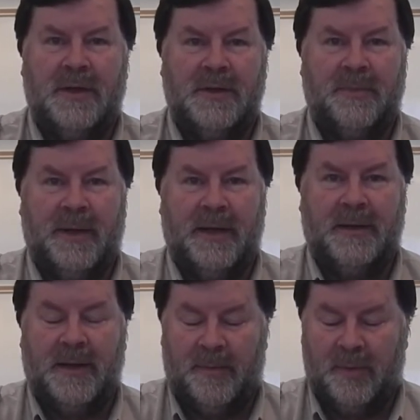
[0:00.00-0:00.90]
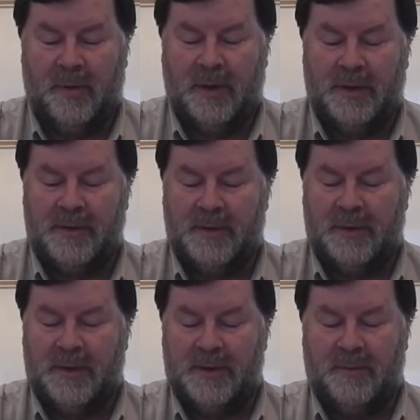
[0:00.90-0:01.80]
Japan, I broke it, so
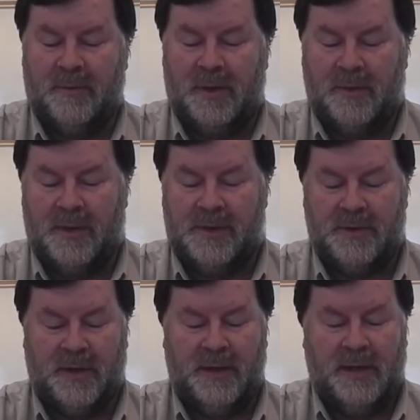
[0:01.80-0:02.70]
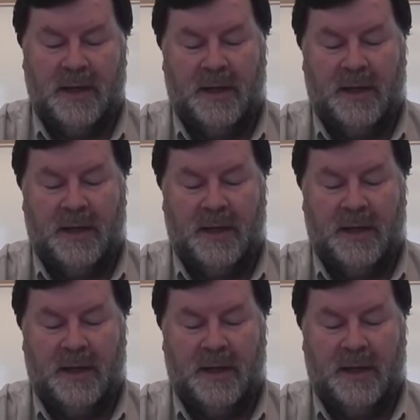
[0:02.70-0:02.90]
it doesn't work quite straight.